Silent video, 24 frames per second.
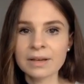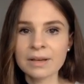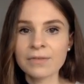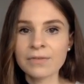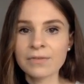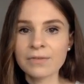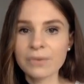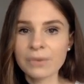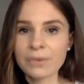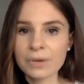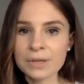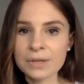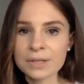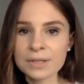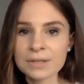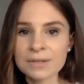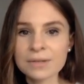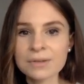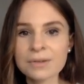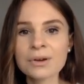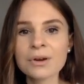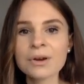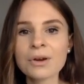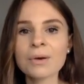First,
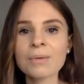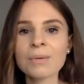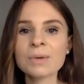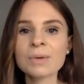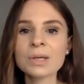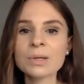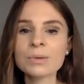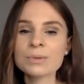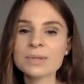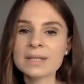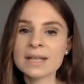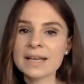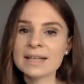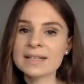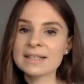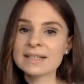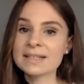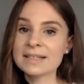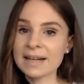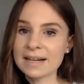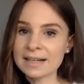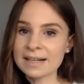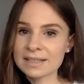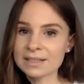we use a
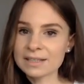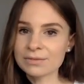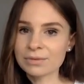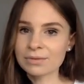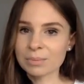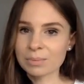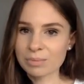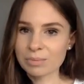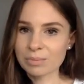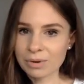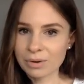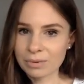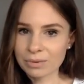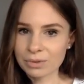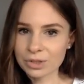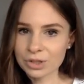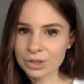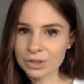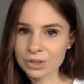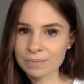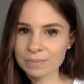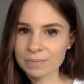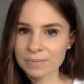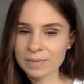deductive
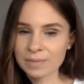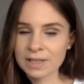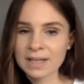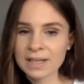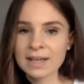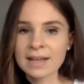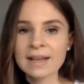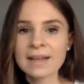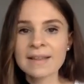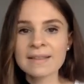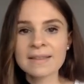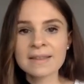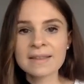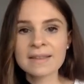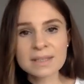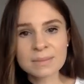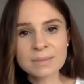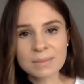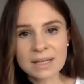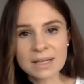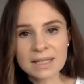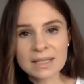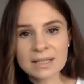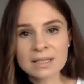approach. This
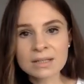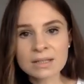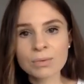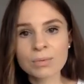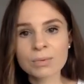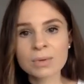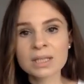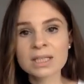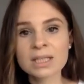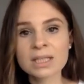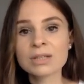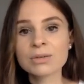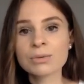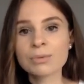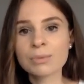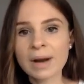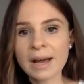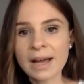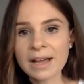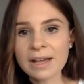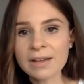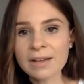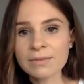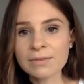means we
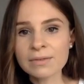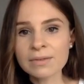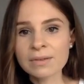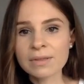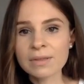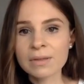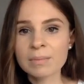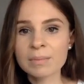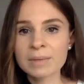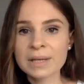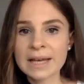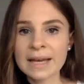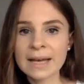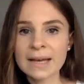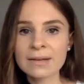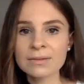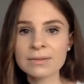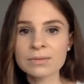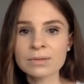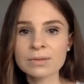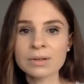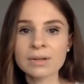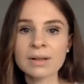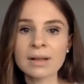derive the
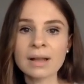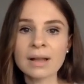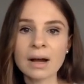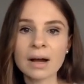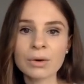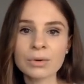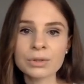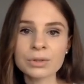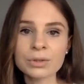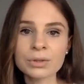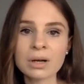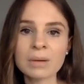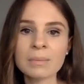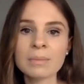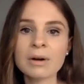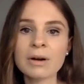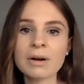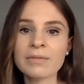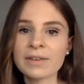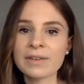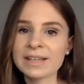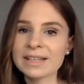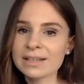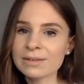behavioral outcome
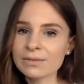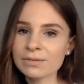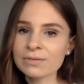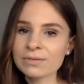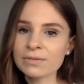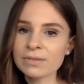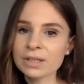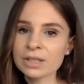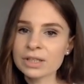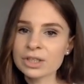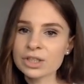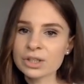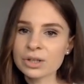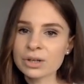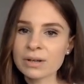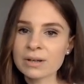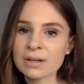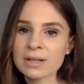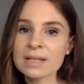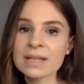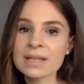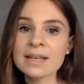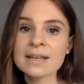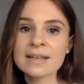of a given feature,
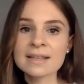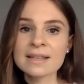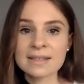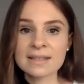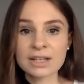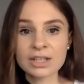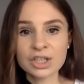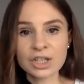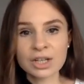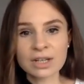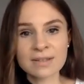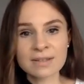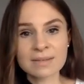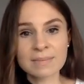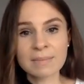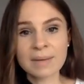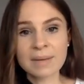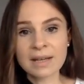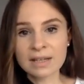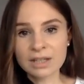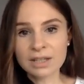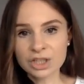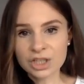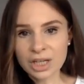such as
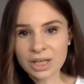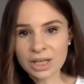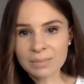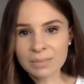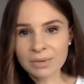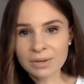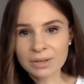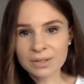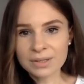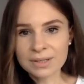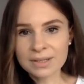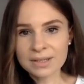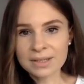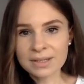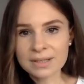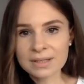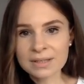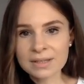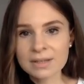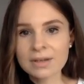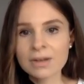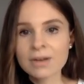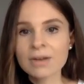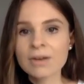many checkboxes,
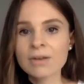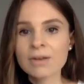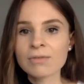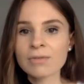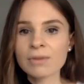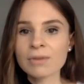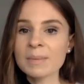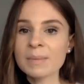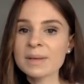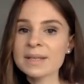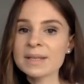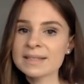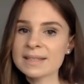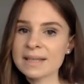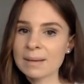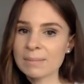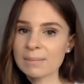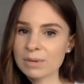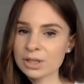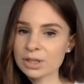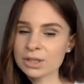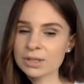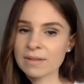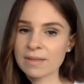from
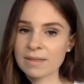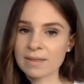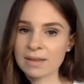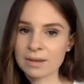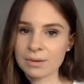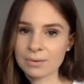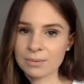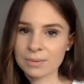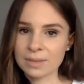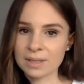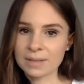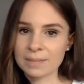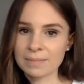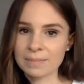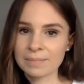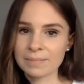established theory.